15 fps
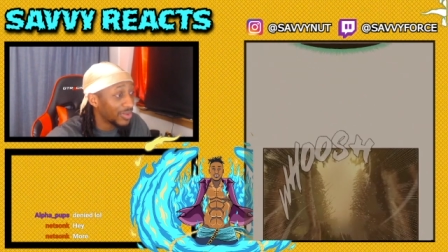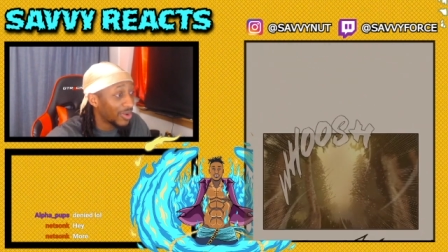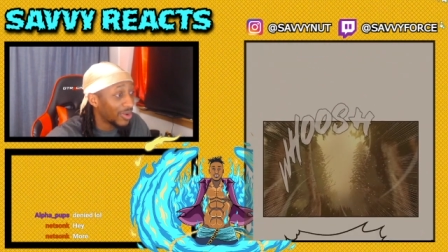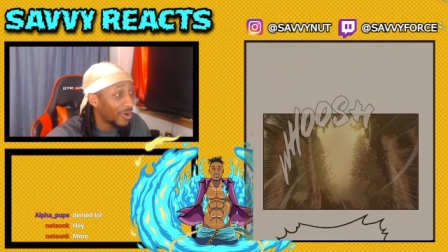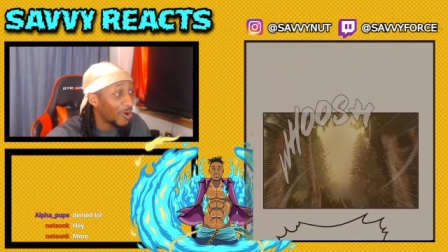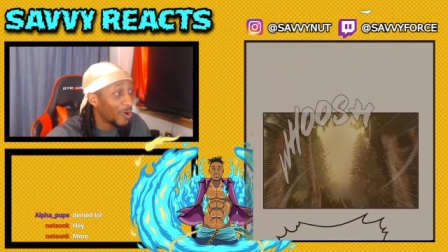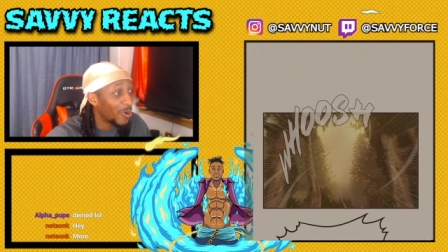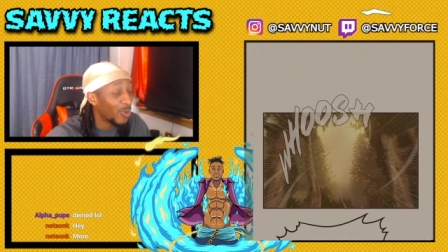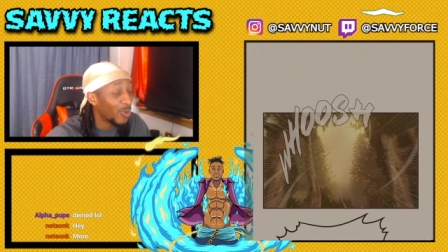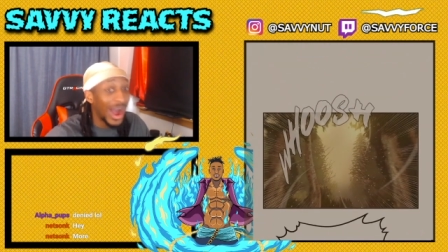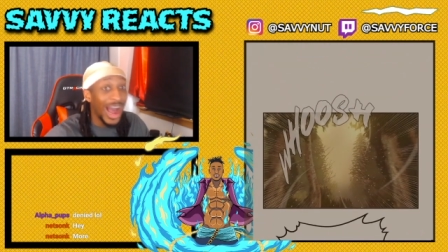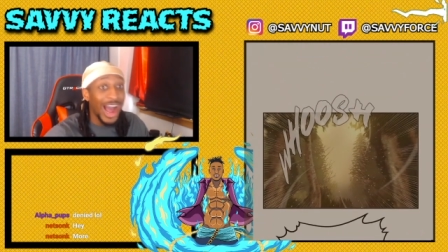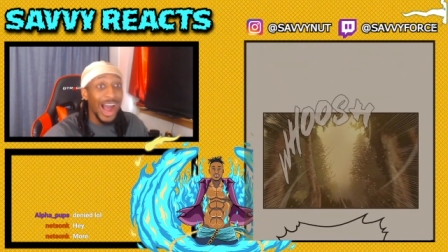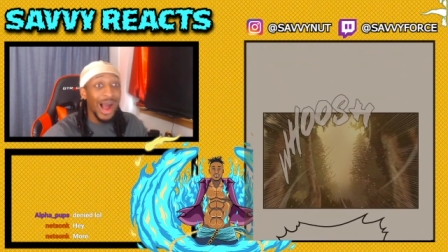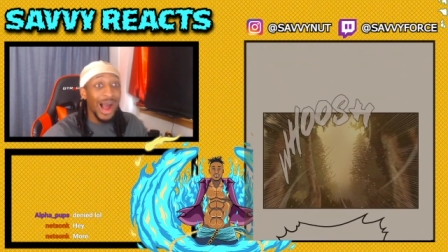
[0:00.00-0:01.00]
Oh,
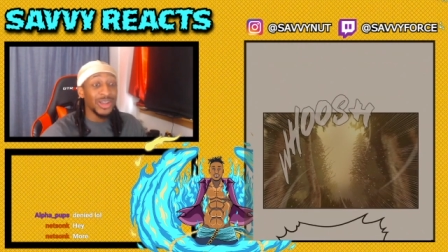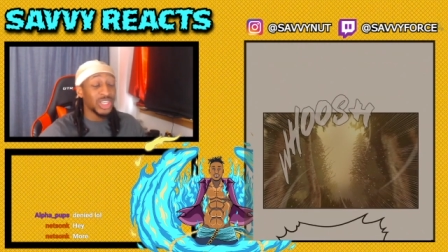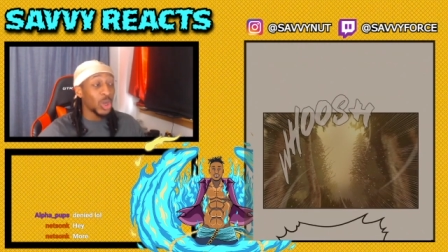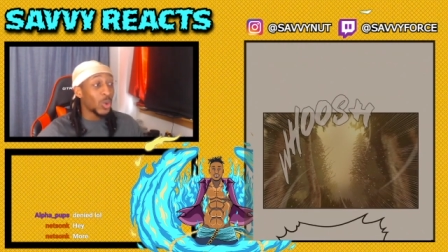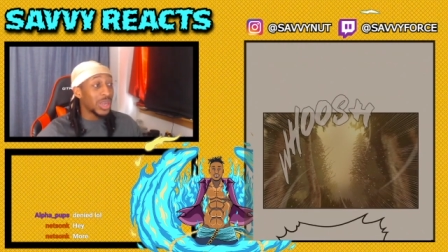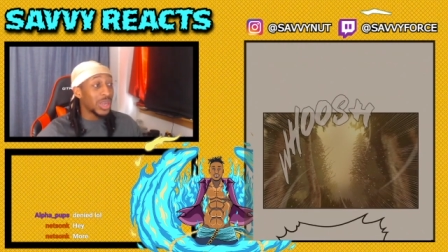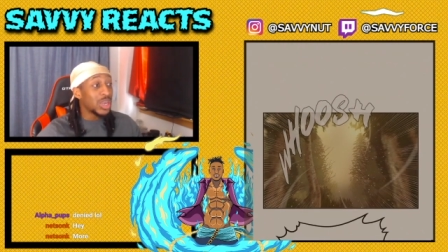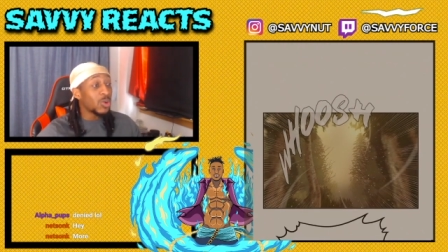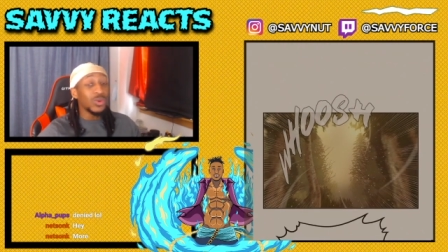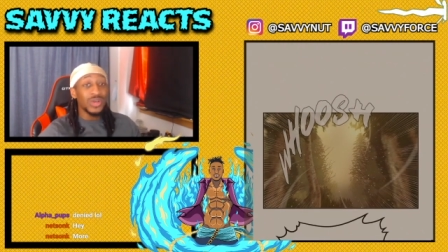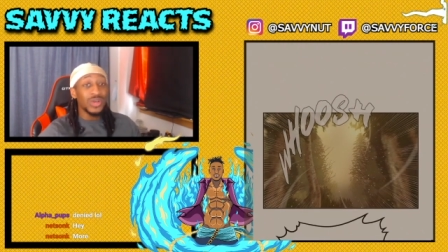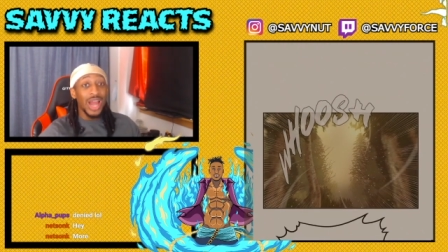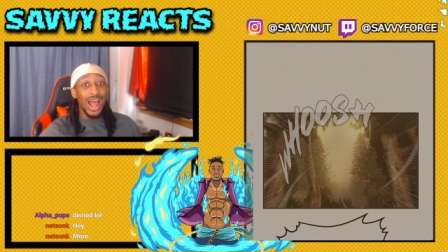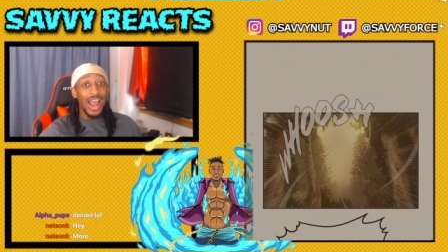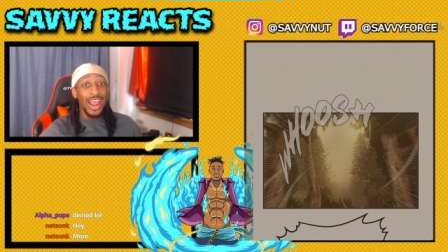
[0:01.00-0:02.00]
wow. So he will
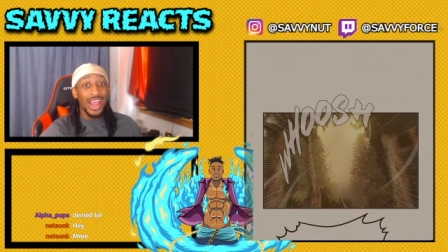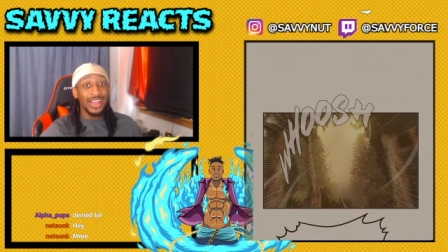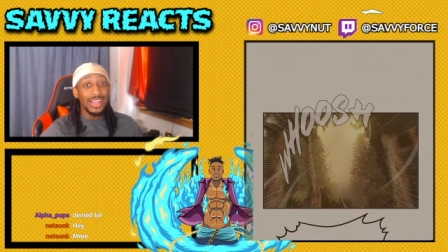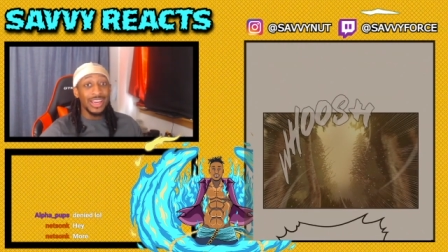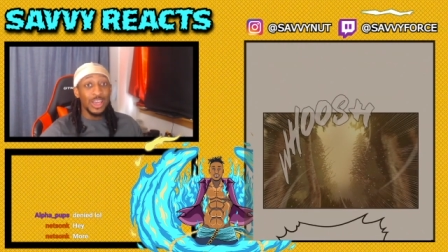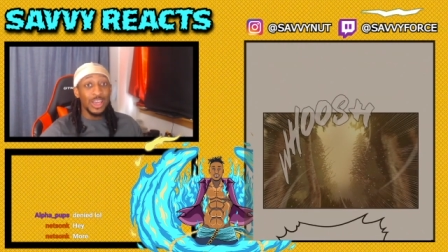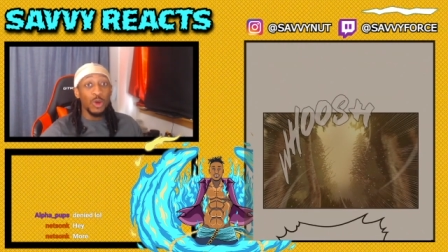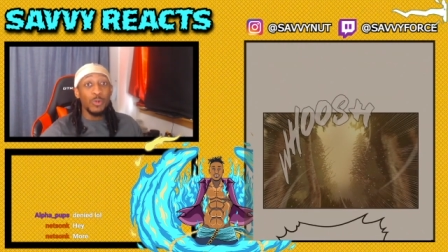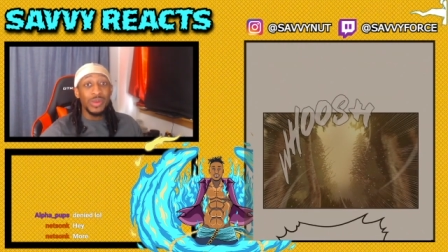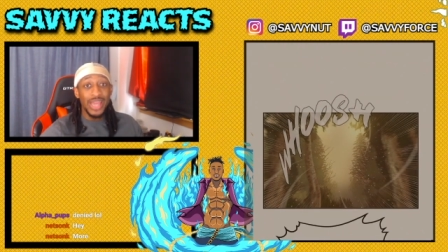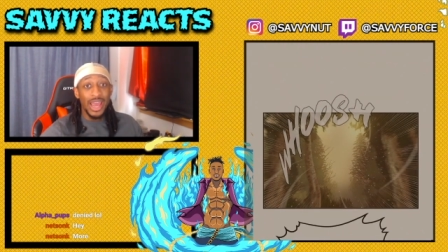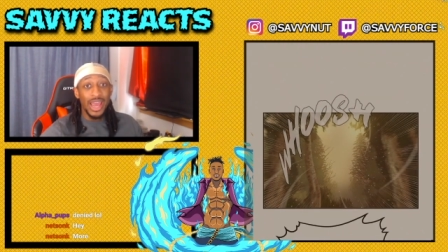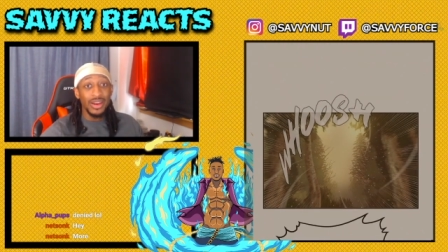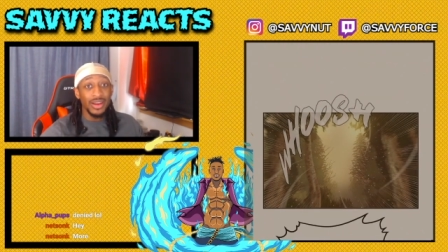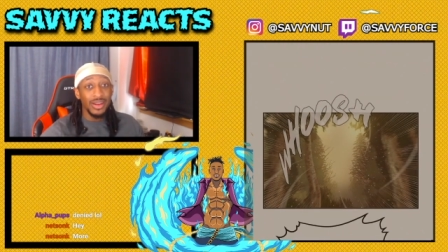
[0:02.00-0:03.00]
die and then he'll be
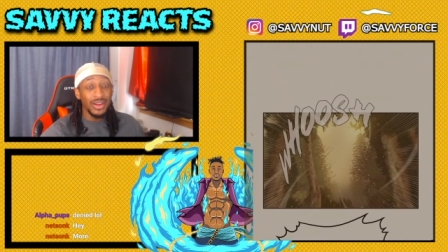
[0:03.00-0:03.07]
dead.